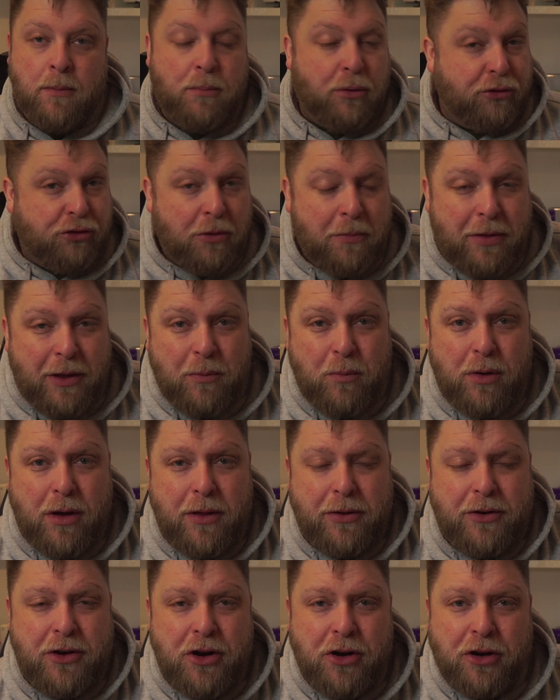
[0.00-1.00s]
But something
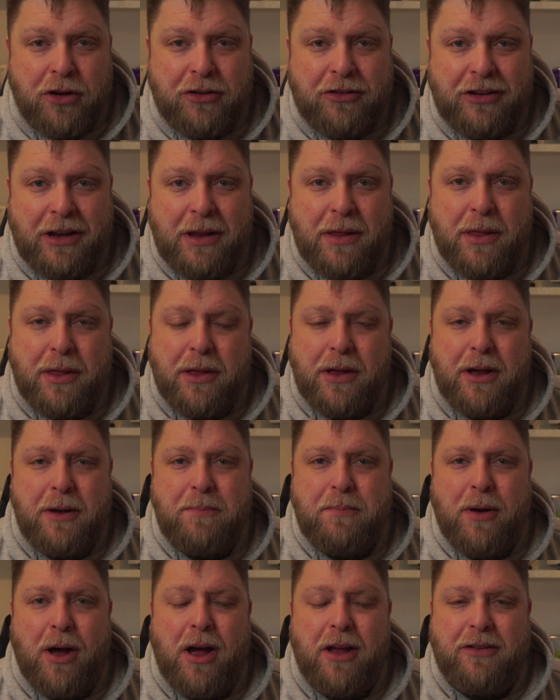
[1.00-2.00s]
worth noting,
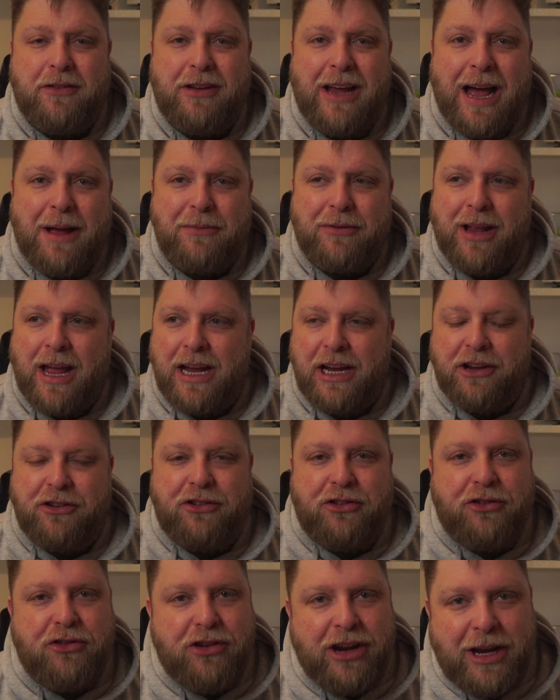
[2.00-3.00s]
third-party apps like your
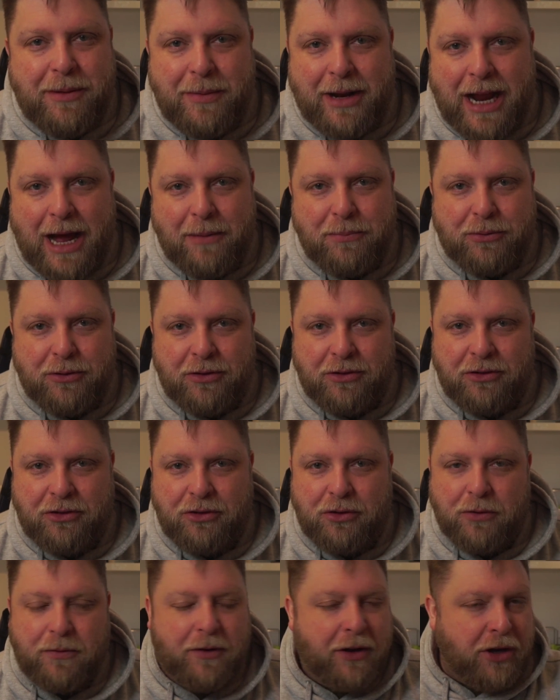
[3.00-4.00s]
streaming apps and
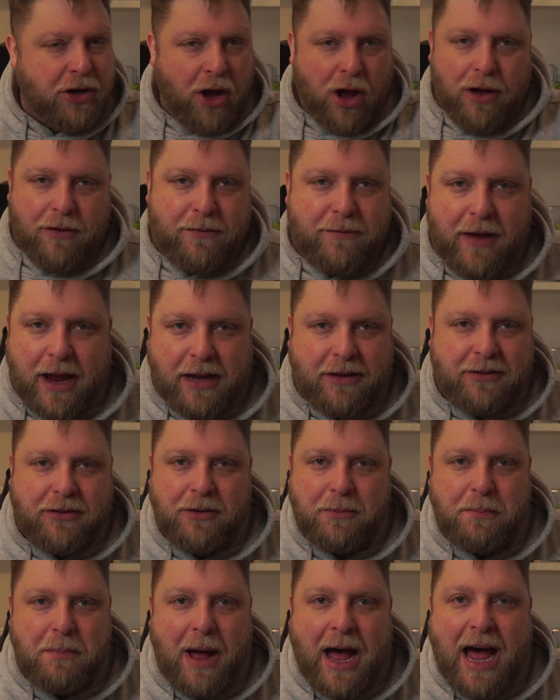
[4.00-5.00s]
stuff are not
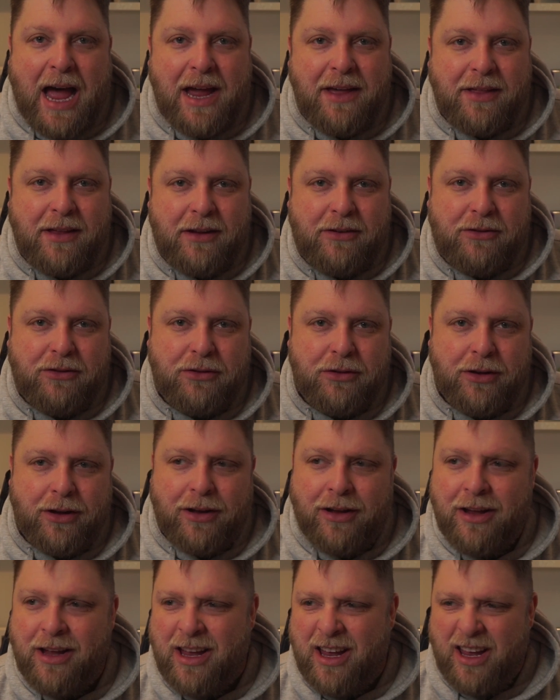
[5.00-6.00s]
affected by this,
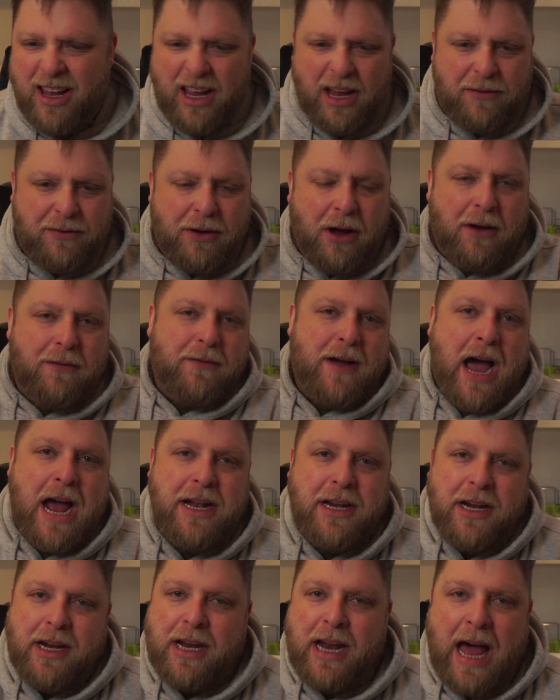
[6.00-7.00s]
so if you're
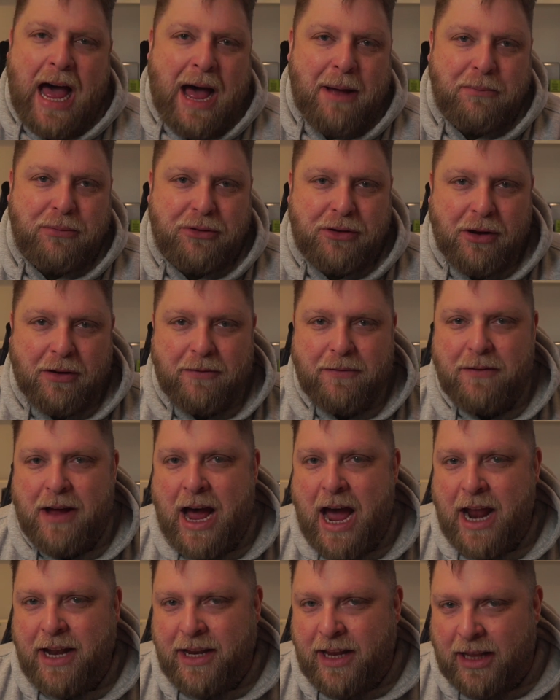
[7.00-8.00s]
finding an app's not
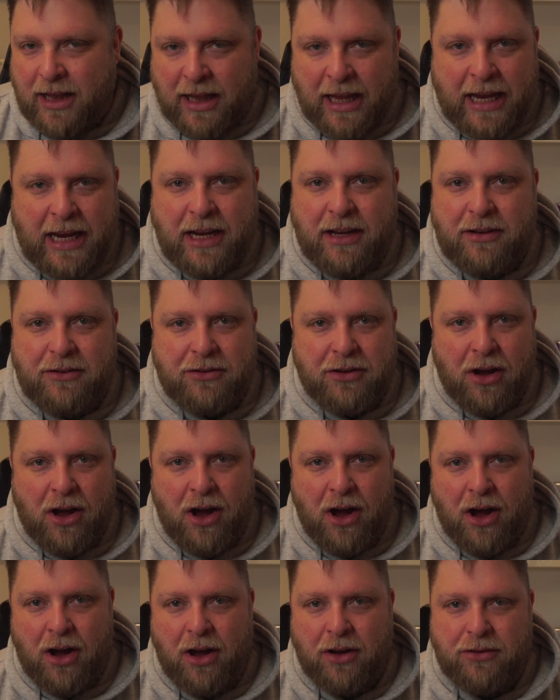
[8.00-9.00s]
finding links
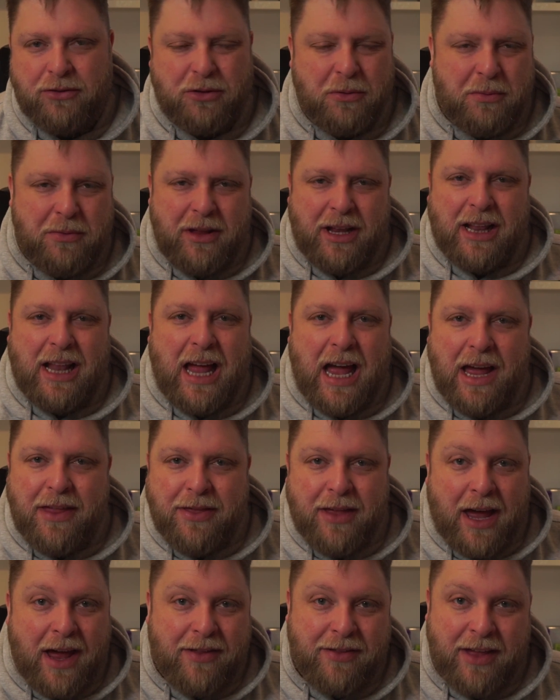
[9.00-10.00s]
or something like
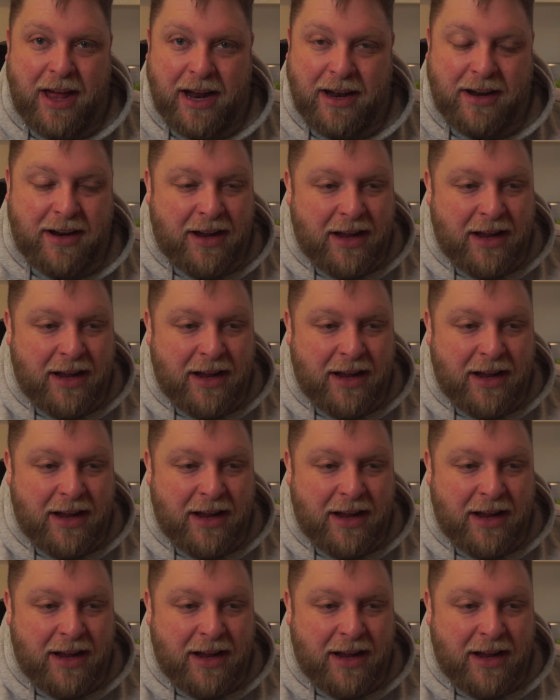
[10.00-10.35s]
that, then